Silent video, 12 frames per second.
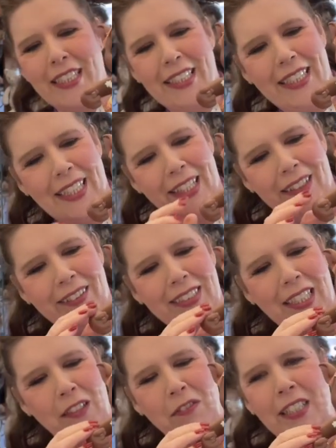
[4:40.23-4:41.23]
and
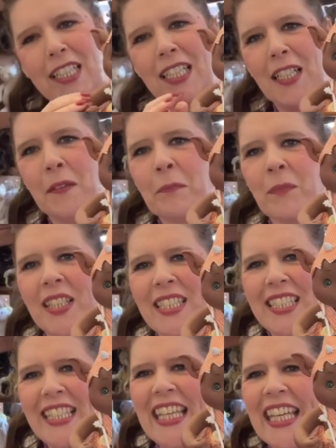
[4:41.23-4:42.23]
loads of little
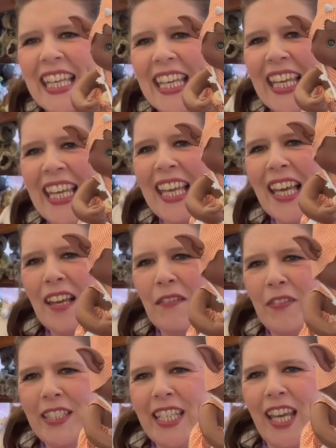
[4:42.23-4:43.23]
cheeky
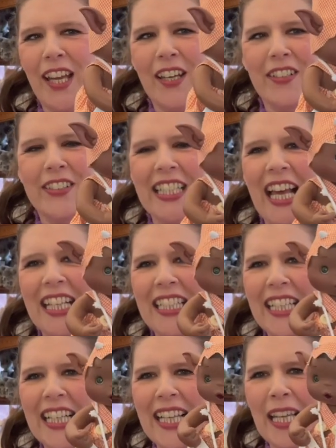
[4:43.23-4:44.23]
videos
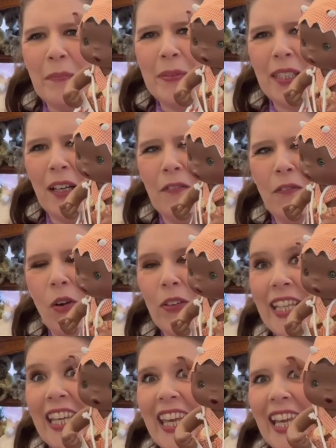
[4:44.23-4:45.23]
and clips of
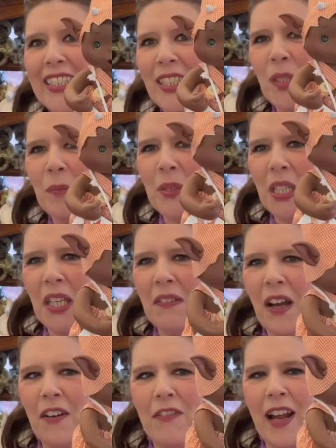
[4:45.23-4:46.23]
what they get up
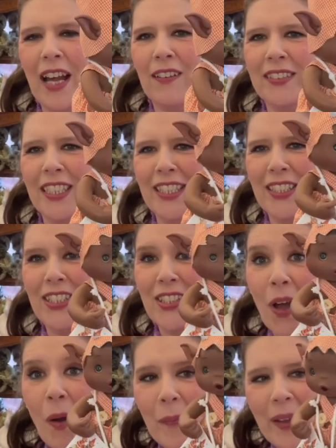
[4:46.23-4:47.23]
to around the
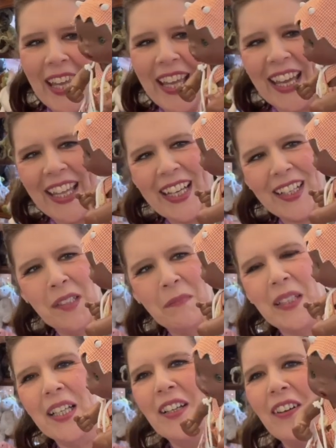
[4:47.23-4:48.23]
shop here. That could
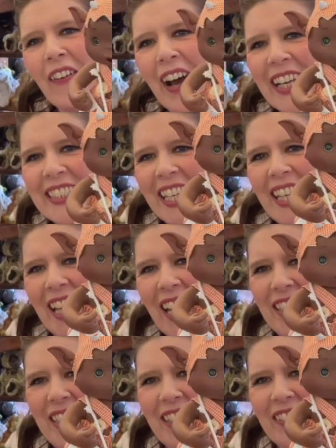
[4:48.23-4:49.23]
be quite
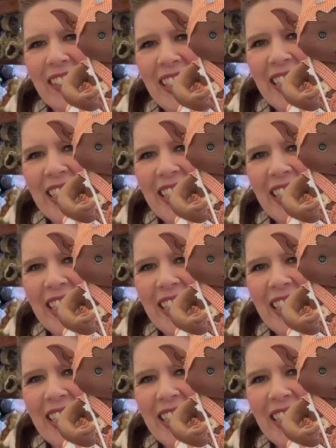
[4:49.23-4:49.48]
a new